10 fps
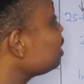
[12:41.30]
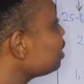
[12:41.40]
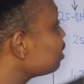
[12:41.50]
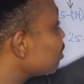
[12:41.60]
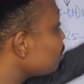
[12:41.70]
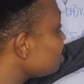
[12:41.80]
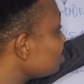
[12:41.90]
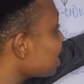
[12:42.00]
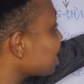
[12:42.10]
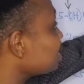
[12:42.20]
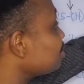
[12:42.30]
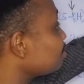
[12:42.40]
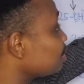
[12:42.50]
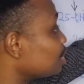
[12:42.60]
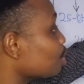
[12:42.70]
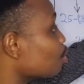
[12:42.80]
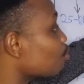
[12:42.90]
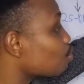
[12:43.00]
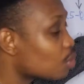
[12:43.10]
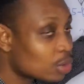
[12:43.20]
increased activity of
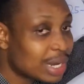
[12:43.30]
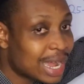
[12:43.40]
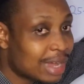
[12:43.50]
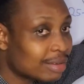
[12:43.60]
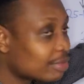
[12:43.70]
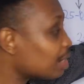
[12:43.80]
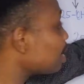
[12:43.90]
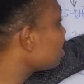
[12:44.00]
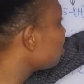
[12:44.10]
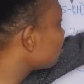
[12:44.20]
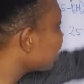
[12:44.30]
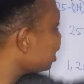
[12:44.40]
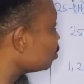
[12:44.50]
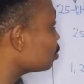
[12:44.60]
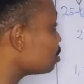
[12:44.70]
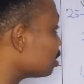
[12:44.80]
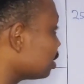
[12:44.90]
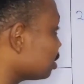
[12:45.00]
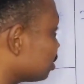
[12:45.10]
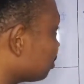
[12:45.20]
1-alpha
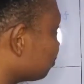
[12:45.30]
hydroxylase,